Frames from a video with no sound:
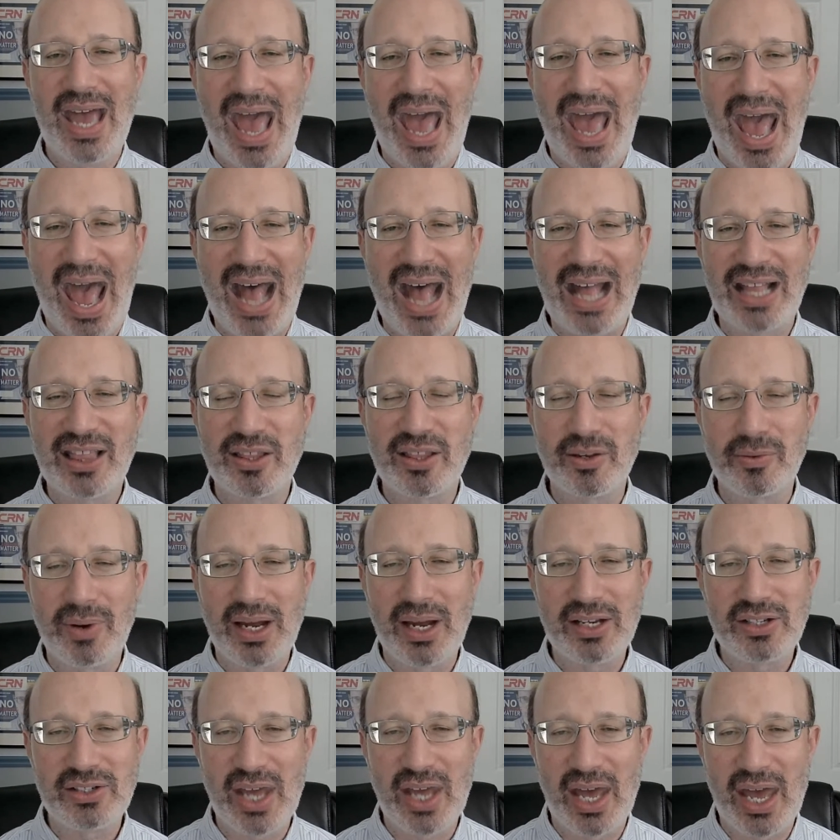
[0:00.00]
at the
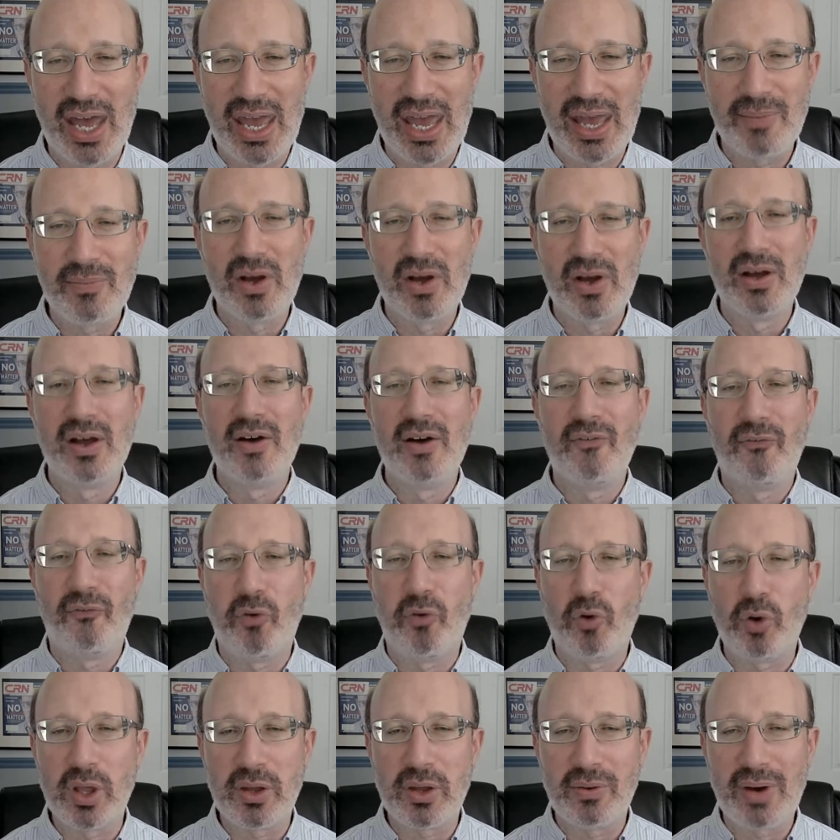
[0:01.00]
right time,
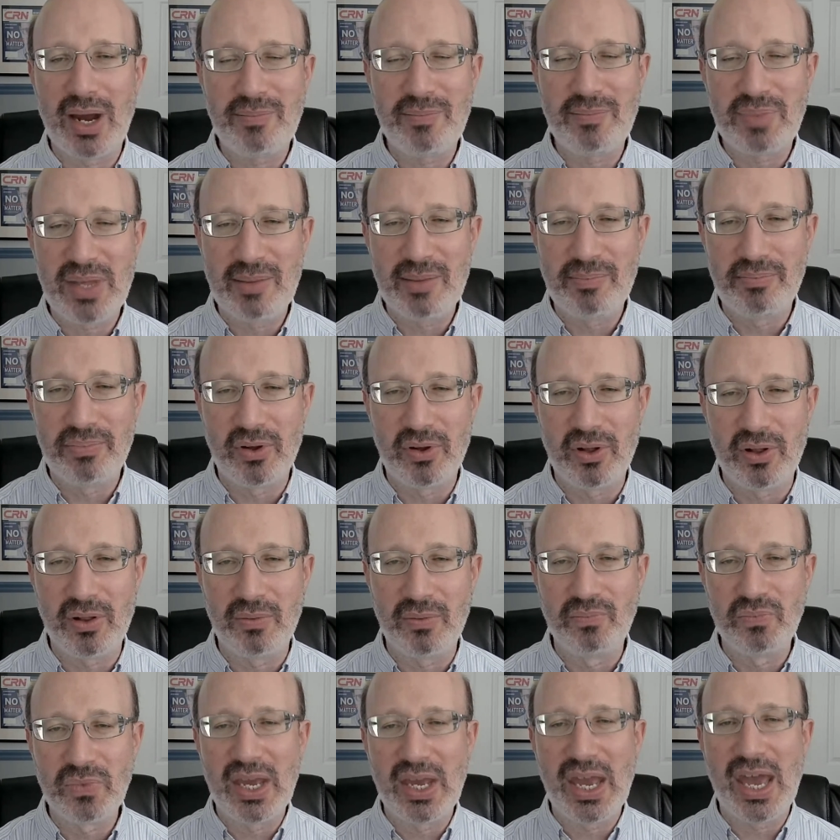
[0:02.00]
for the right people,